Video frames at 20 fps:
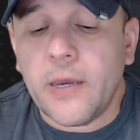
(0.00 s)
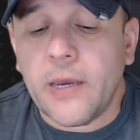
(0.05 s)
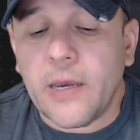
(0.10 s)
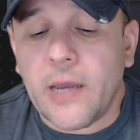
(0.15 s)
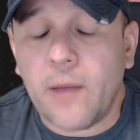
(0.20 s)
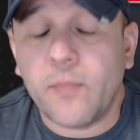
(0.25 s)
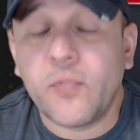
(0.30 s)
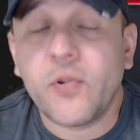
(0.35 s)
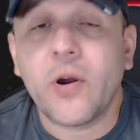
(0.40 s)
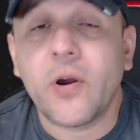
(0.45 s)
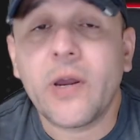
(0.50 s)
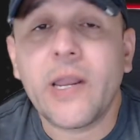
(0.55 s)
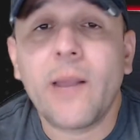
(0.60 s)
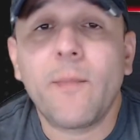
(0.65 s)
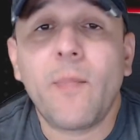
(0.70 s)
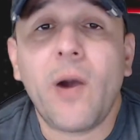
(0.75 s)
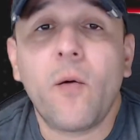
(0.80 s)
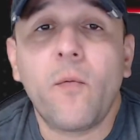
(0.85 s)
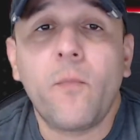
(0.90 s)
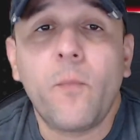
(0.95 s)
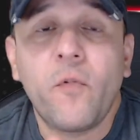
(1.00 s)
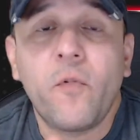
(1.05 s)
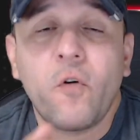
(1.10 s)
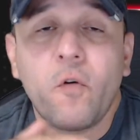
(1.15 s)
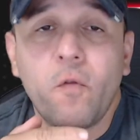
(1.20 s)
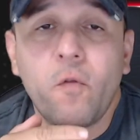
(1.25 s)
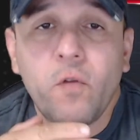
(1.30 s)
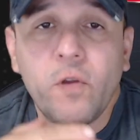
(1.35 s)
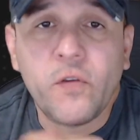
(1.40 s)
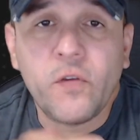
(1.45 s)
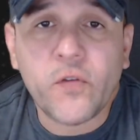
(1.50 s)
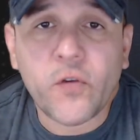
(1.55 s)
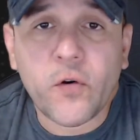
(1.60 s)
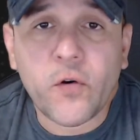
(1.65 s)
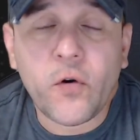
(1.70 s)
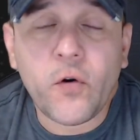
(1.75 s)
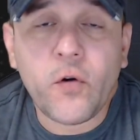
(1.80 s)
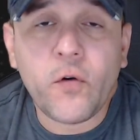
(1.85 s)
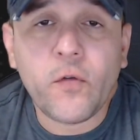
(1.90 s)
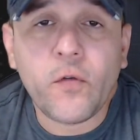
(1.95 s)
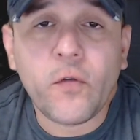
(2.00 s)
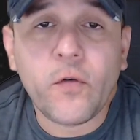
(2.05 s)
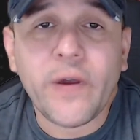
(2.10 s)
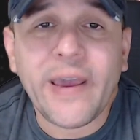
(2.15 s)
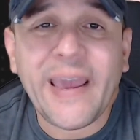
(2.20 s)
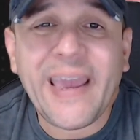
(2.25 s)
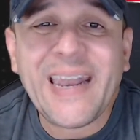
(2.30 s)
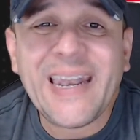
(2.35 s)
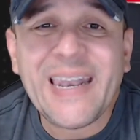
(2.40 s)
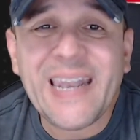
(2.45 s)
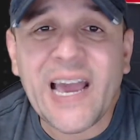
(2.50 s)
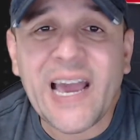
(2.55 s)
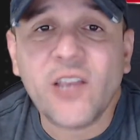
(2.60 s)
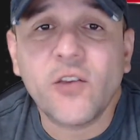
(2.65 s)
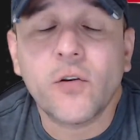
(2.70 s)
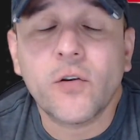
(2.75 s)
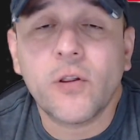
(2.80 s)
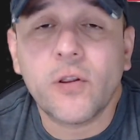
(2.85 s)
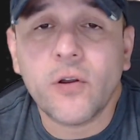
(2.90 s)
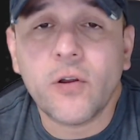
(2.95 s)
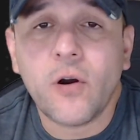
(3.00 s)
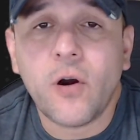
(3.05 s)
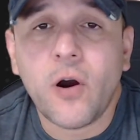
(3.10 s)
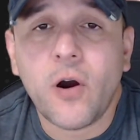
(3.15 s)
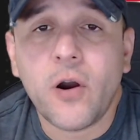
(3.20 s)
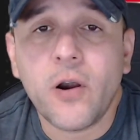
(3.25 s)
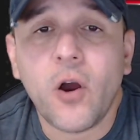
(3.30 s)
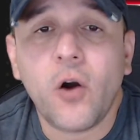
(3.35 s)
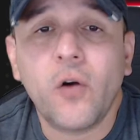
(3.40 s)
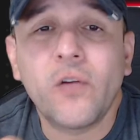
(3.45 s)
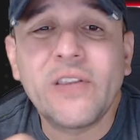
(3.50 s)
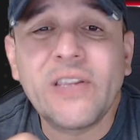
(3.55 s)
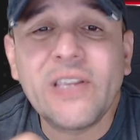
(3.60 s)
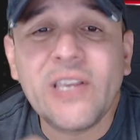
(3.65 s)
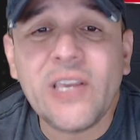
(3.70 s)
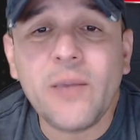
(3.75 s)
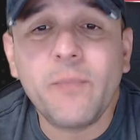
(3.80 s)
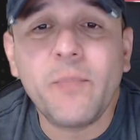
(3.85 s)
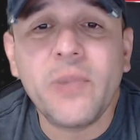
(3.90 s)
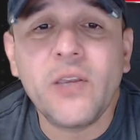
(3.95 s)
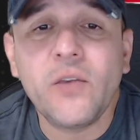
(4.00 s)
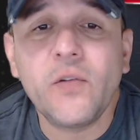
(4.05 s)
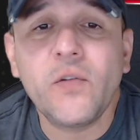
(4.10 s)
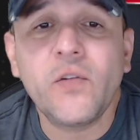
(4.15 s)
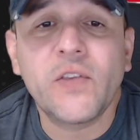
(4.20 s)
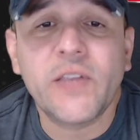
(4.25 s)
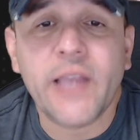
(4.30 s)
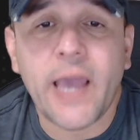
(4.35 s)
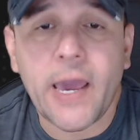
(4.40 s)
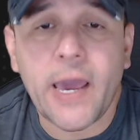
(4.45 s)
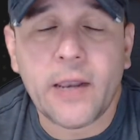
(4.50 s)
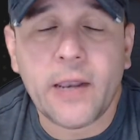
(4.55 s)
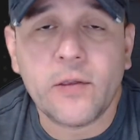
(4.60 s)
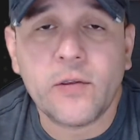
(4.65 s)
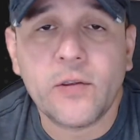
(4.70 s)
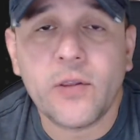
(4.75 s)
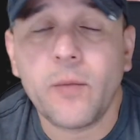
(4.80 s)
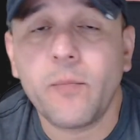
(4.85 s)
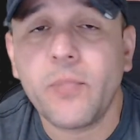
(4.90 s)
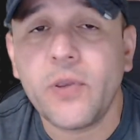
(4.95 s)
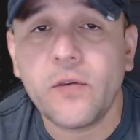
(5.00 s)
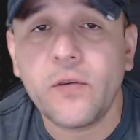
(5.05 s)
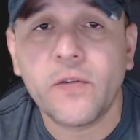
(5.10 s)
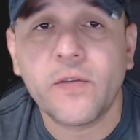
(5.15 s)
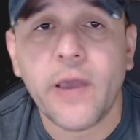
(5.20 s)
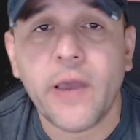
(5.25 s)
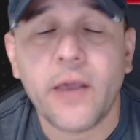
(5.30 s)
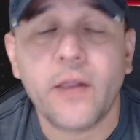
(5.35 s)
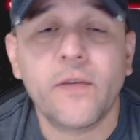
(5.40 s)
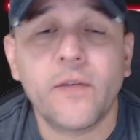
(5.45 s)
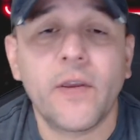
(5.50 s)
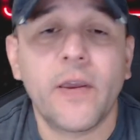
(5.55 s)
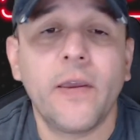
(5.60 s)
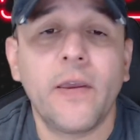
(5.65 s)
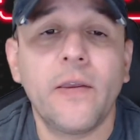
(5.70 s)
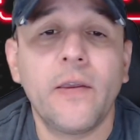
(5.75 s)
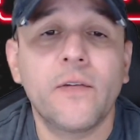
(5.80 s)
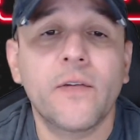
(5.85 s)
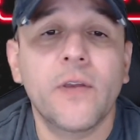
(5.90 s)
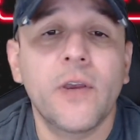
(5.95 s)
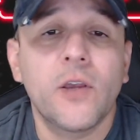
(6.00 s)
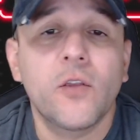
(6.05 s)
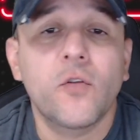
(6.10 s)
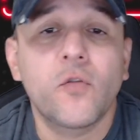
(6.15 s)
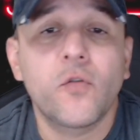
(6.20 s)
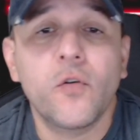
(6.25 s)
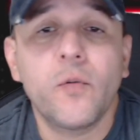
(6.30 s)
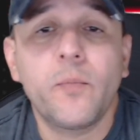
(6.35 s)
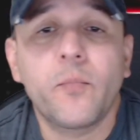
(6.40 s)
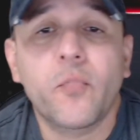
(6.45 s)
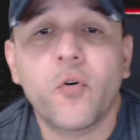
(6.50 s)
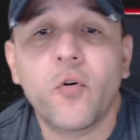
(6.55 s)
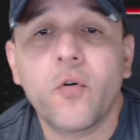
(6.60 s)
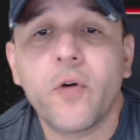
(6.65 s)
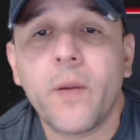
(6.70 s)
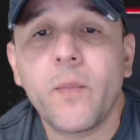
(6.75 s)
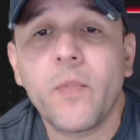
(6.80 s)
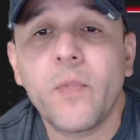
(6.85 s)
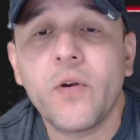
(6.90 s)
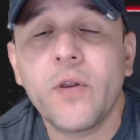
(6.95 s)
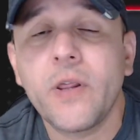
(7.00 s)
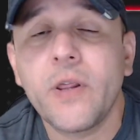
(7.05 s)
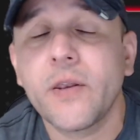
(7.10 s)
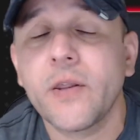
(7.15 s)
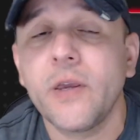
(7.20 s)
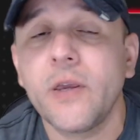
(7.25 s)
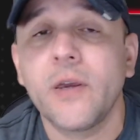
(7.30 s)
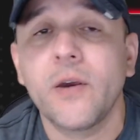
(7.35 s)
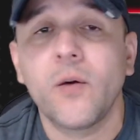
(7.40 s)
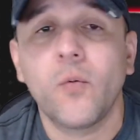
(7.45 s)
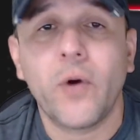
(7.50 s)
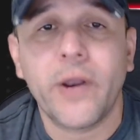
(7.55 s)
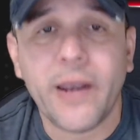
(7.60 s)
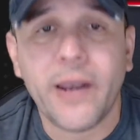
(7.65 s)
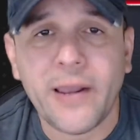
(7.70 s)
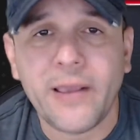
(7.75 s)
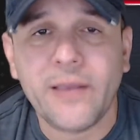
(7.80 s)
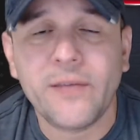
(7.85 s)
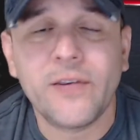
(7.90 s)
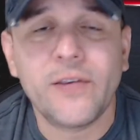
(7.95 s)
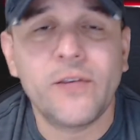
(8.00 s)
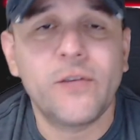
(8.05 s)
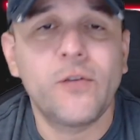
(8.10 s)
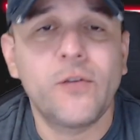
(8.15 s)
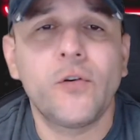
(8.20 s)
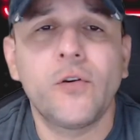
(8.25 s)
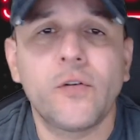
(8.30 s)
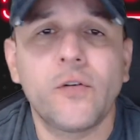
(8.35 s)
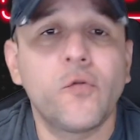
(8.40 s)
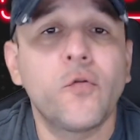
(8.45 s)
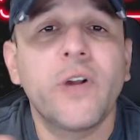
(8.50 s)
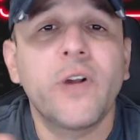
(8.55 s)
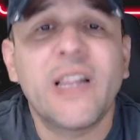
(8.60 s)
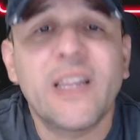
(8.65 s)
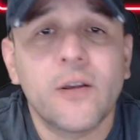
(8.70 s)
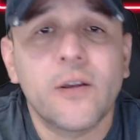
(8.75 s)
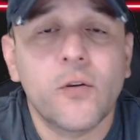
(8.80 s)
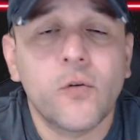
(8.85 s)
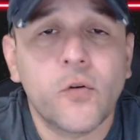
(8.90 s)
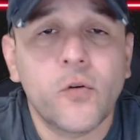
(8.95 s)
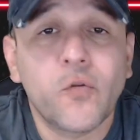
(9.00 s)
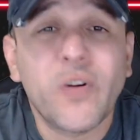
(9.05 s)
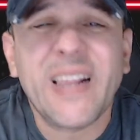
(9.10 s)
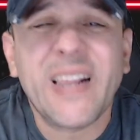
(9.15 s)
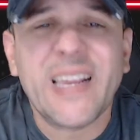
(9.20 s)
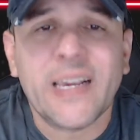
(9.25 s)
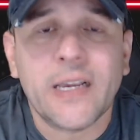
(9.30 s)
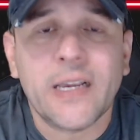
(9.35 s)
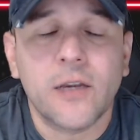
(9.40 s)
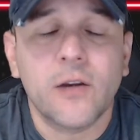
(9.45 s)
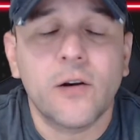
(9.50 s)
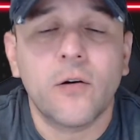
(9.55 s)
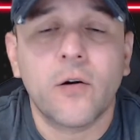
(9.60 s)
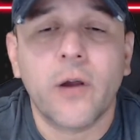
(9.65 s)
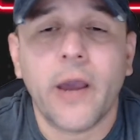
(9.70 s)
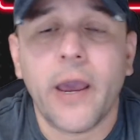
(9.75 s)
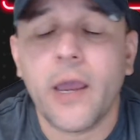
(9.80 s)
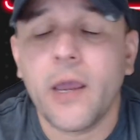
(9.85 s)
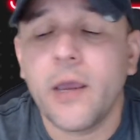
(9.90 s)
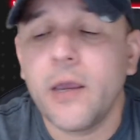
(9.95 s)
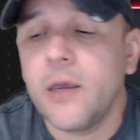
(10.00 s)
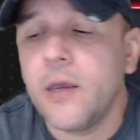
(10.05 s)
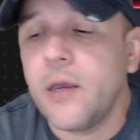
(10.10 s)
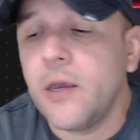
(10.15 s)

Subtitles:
I'm talking about for Reserve and National Guard on TPU status. TPU status is Troop Program Unit. What it is you're drilling, okay?